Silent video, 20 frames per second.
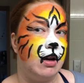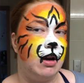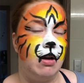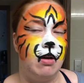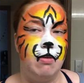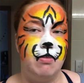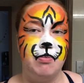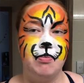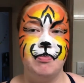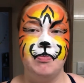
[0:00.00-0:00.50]

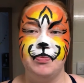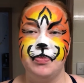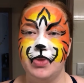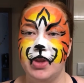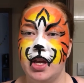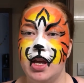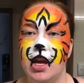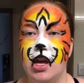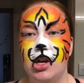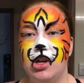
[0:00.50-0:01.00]

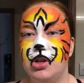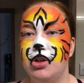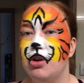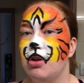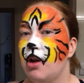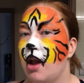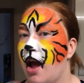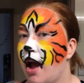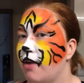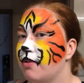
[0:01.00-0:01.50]
You
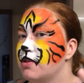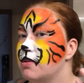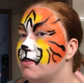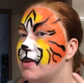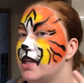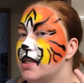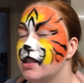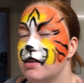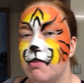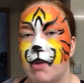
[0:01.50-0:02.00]
don't have to
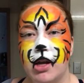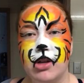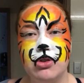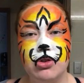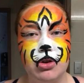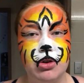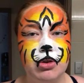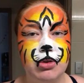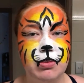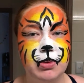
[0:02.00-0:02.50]
be
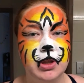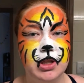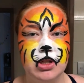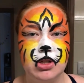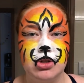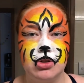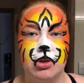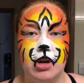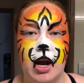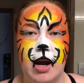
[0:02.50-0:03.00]
symmetrical with the
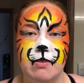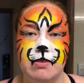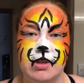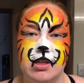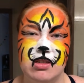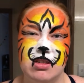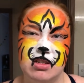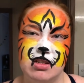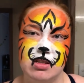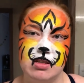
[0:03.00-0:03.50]
stripes,
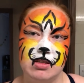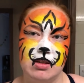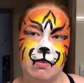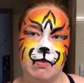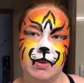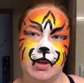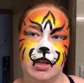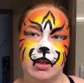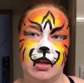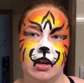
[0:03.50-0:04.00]
it's just
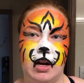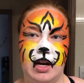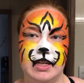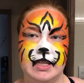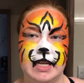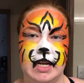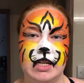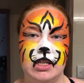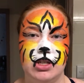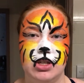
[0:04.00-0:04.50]
something that I
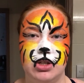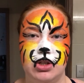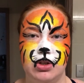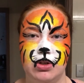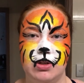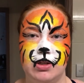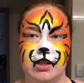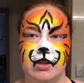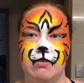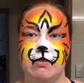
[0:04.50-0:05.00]
tend to
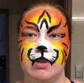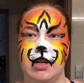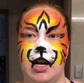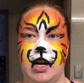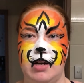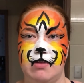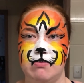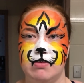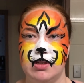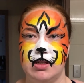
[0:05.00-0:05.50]
do
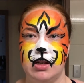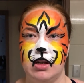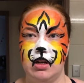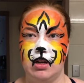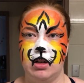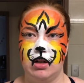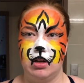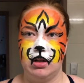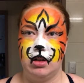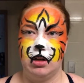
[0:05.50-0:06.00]
sometimes.
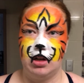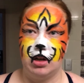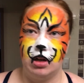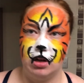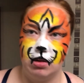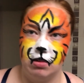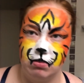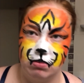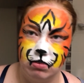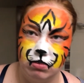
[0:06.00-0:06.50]

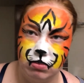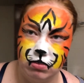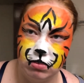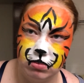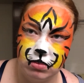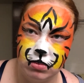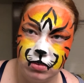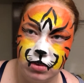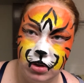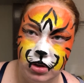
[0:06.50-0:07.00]
I'm
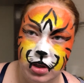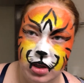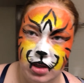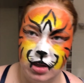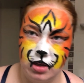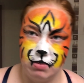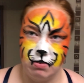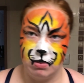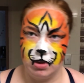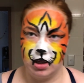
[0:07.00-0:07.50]

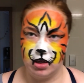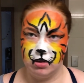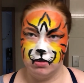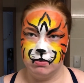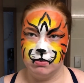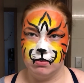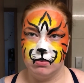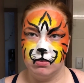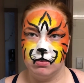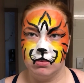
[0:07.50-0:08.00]
looking at my
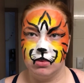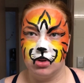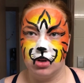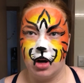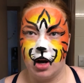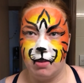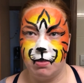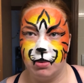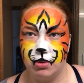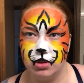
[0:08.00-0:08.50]

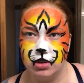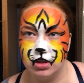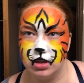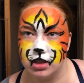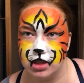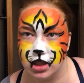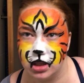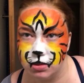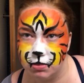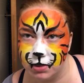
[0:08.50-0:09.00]
tripod to
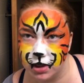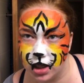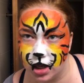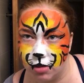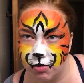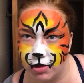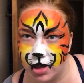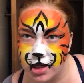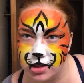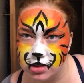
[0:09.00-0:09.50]
see that my
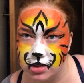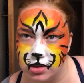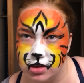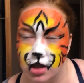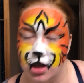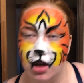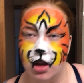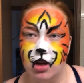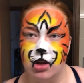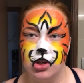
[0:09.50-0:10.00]
camera has
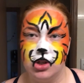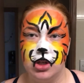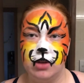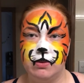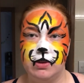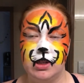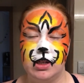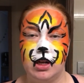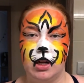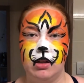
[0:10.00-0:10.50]

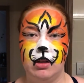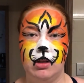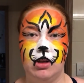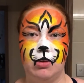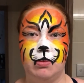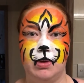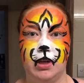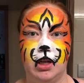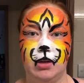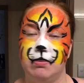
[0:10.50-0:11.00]
shifted a
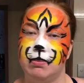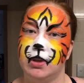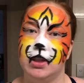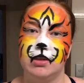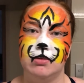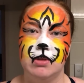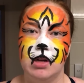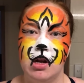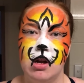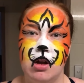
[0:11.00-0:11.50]
little bit,
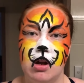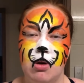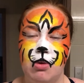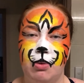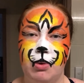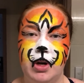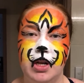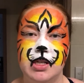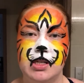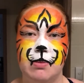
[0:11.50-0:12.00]
but
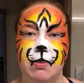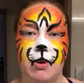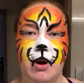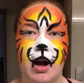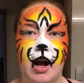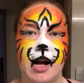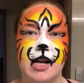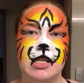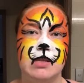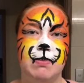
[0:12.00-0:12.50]
what a
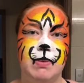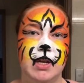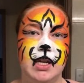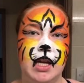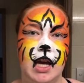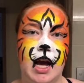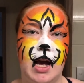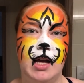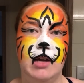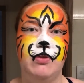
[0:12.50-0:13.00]
surprise. But
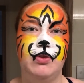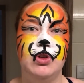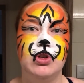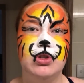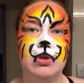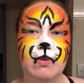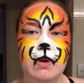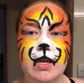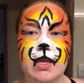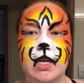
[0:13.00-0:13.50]
yeah, if you're
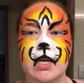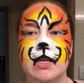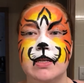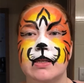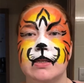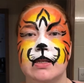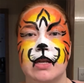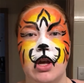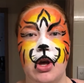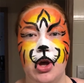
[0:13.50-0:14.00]
doing
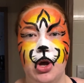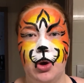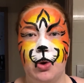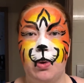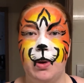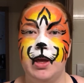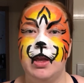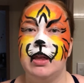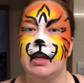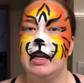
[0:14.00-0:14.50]
this
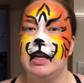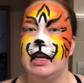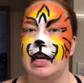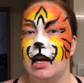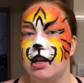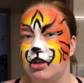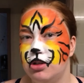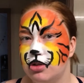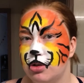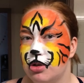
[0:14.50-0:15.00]
quickly
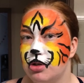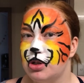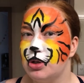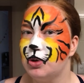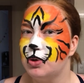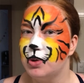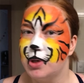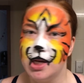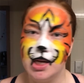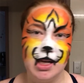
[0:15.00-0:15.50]
and you're not
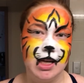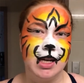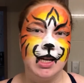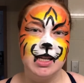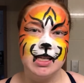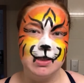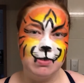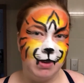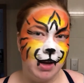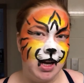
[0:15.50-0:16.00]
talking and
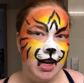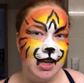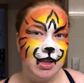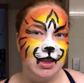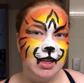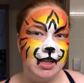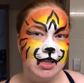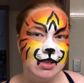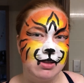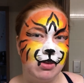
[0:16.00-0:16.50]
explaining
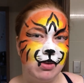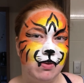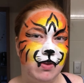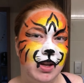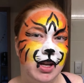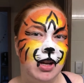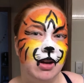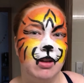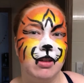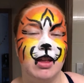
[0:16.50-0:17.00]
things through a
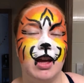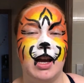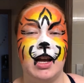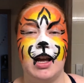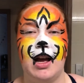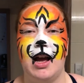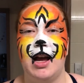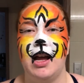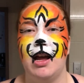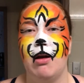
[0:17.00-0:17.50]
video like
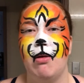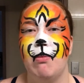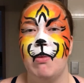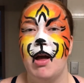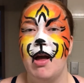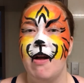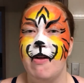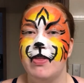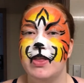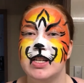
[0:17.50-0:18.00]
I am,
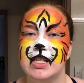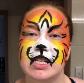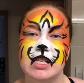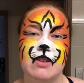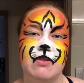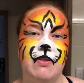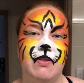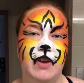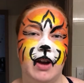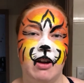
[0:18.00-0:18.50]
this is
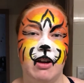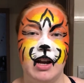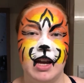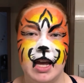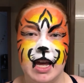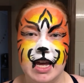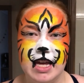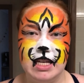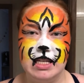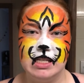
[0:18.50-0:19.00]
a very
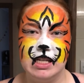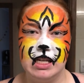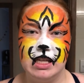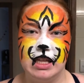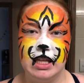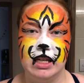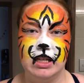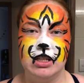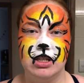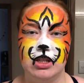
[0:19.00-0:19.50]
easy
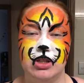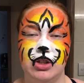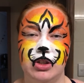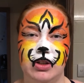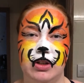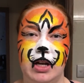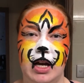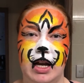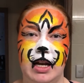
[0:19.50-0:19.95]
thing to do.